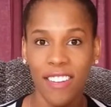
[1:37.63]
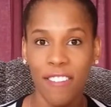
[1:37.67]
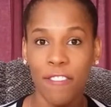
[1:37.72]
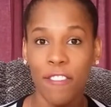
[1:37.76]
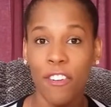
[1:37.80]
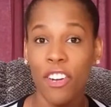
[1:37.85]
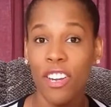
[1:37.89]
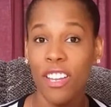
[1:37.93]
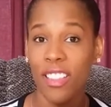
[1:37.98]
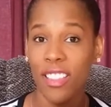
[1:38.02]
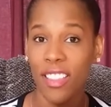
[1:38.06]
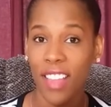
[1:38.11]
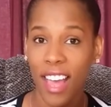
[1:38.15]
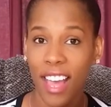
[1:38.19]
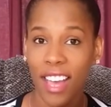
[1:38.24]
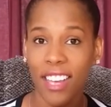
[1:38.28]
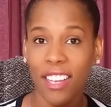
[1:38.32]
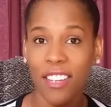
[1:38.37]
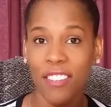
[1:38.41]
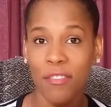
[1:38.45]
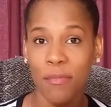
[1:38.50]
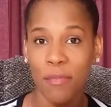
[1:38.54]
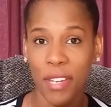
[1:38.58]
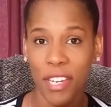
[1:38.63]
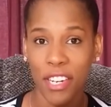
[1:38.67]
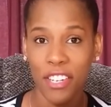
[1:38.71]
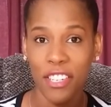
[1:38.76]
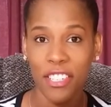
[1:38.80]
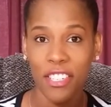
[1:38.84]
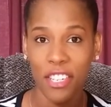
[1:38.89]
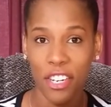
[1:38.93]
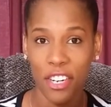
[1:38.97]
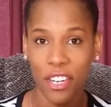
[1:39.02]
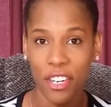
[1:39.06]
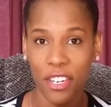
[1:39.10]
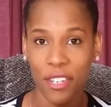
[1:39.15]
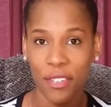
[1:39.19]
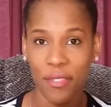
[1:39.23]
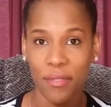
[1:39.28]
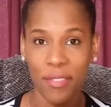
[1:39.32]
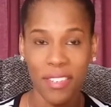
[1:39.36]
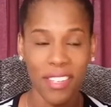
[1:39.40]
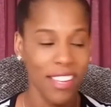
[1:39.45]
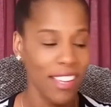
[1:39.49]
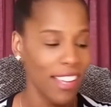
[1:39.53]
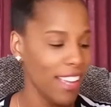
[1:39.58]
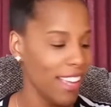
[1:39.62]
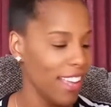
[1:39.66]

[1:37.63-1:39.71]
For lack of a better term,